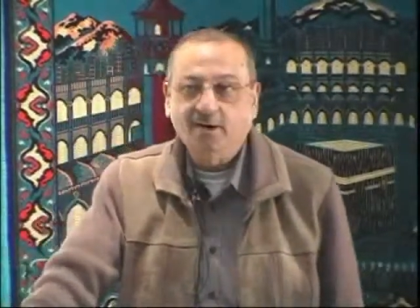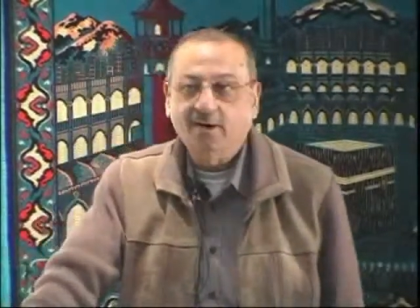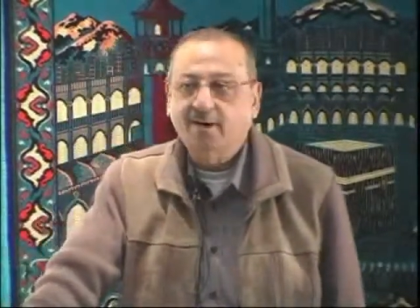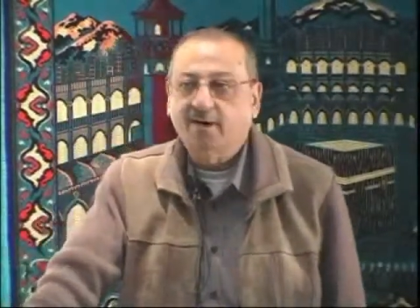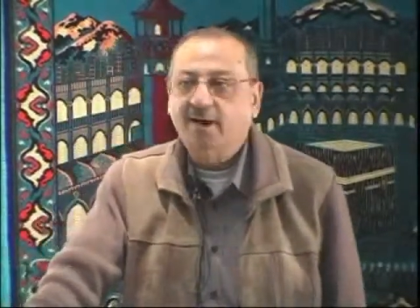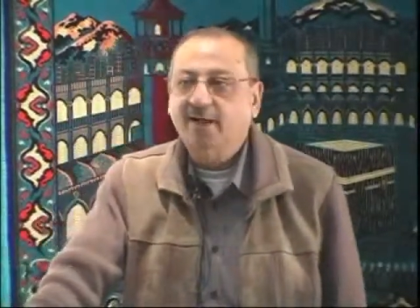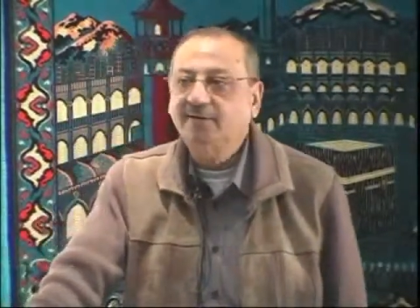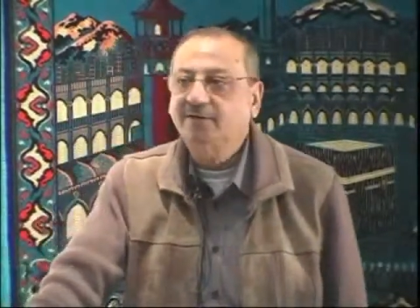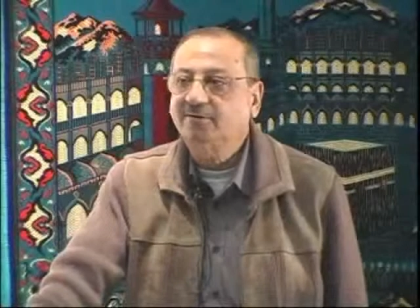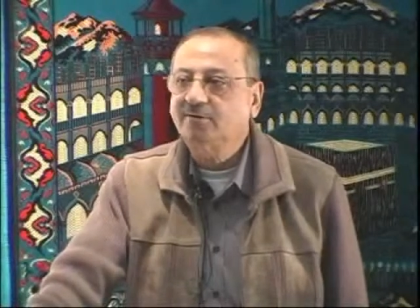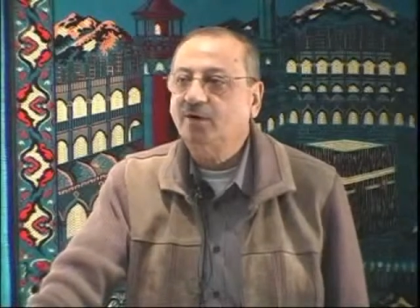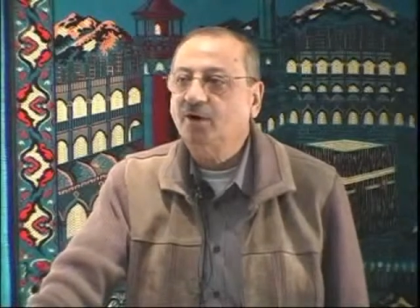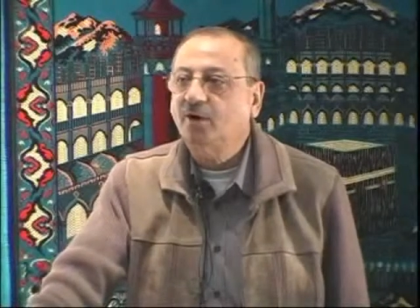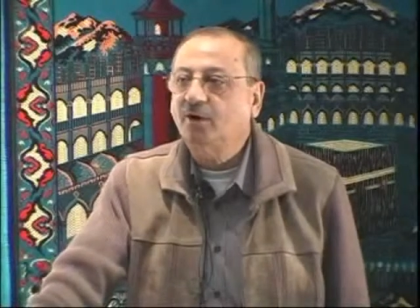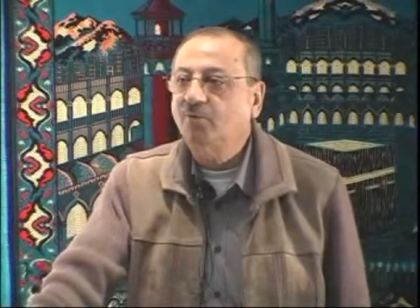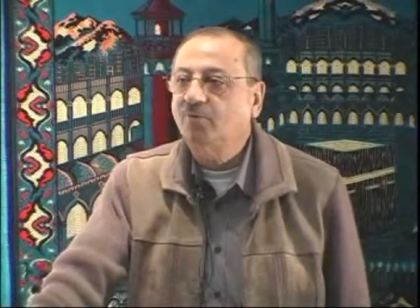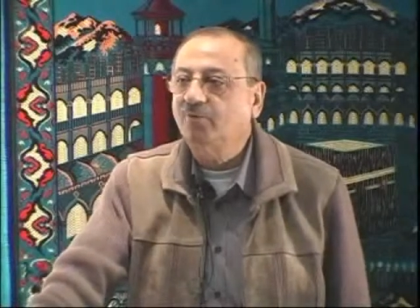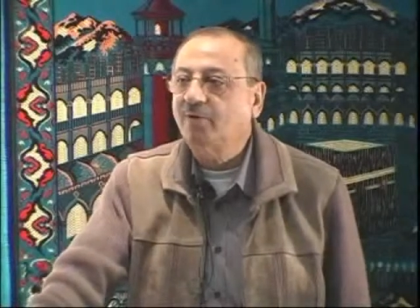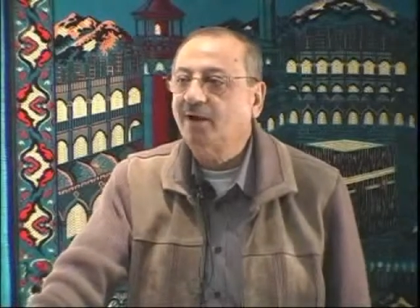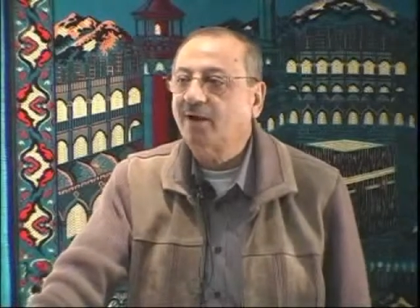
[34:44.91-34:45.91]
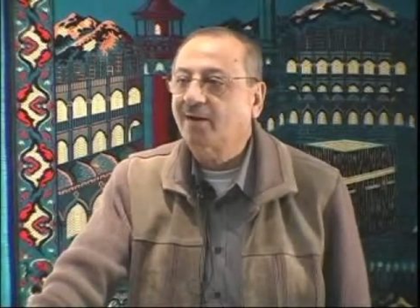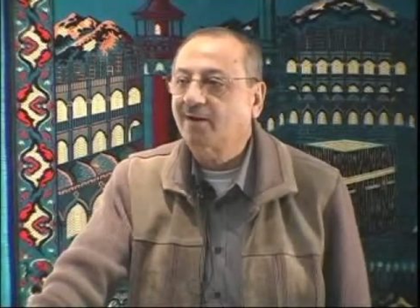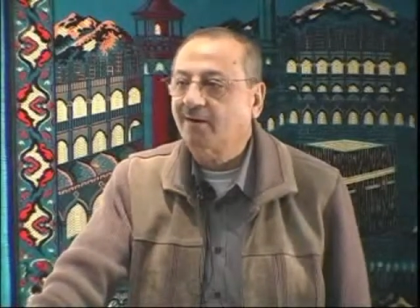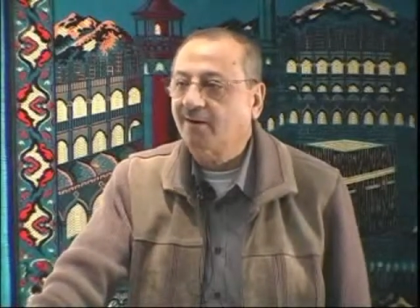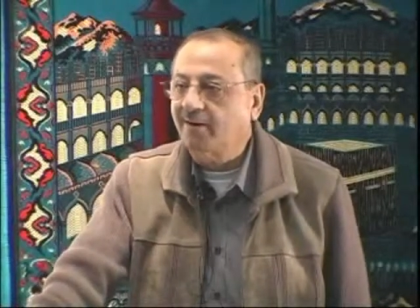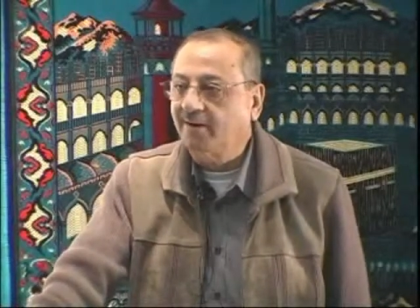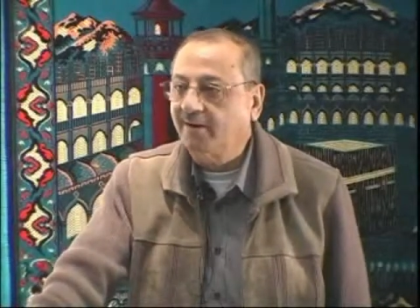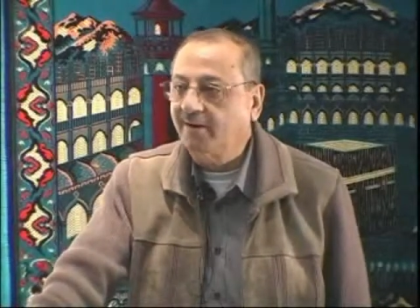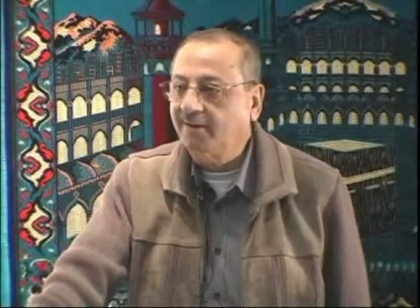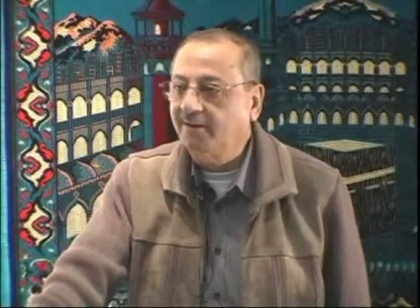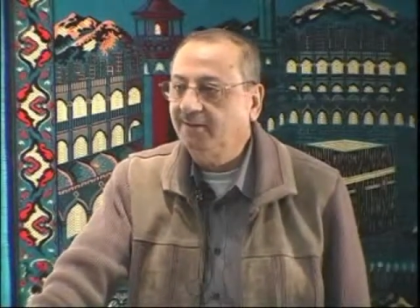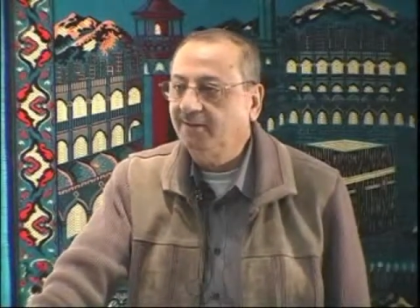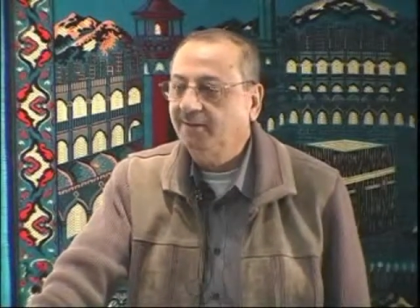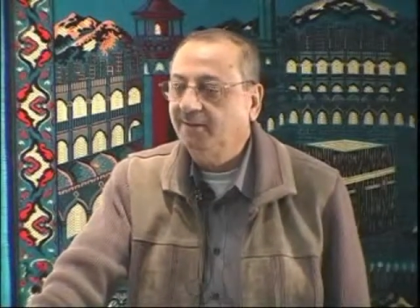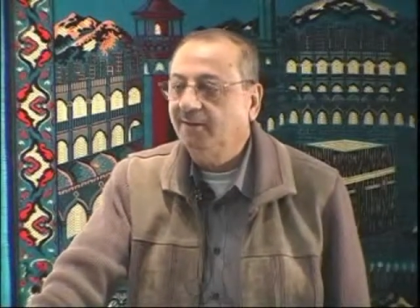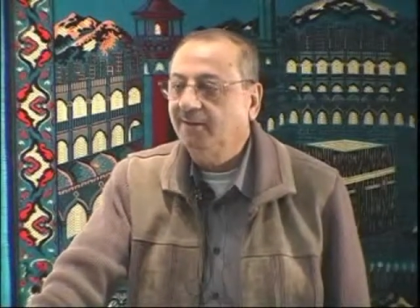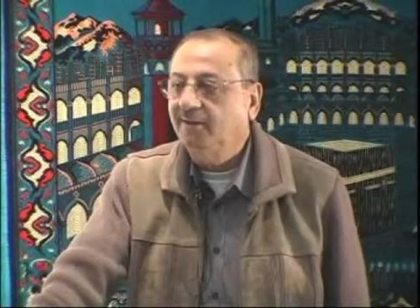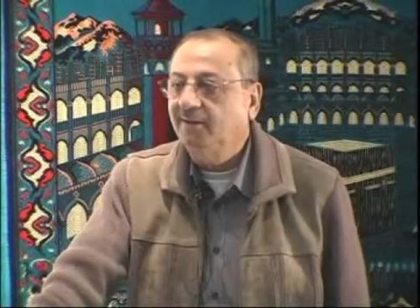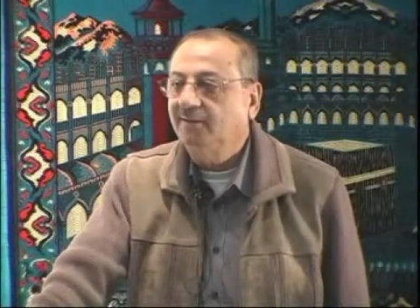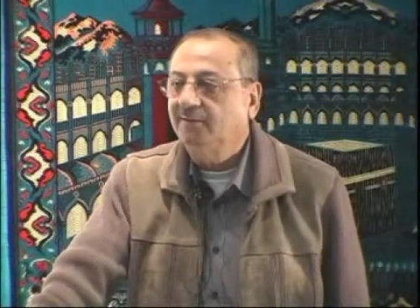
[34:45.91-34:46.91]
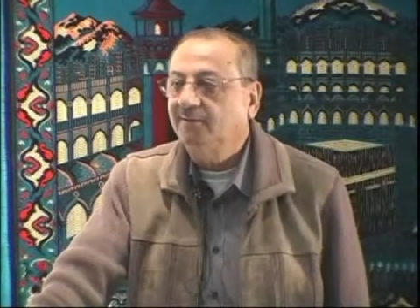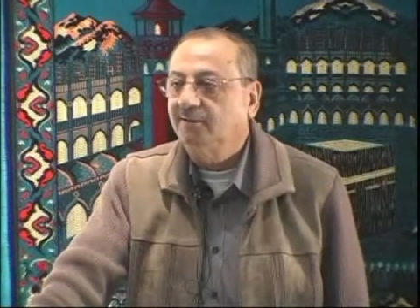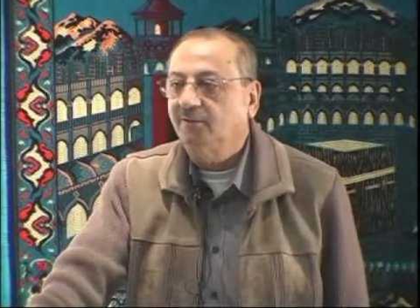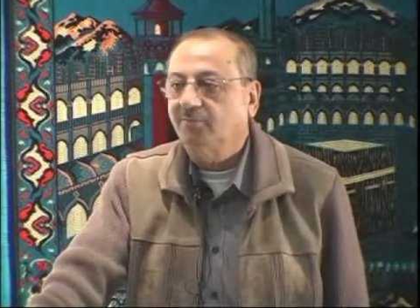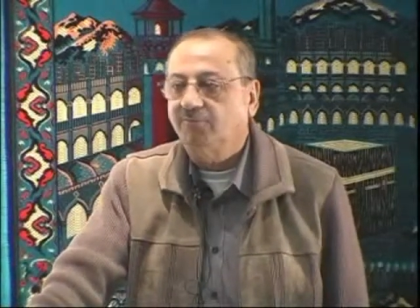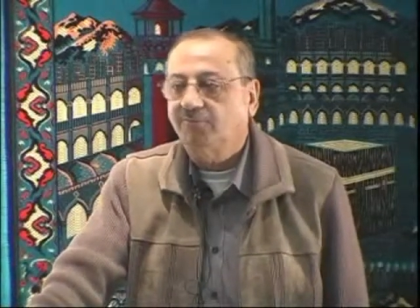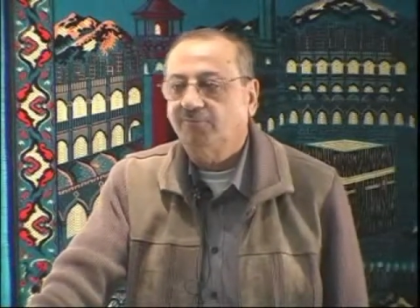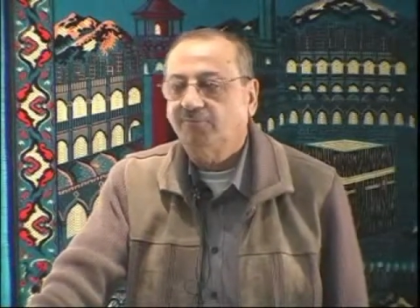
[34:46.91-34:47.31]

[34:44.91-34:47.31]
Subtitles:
Right now we are learning the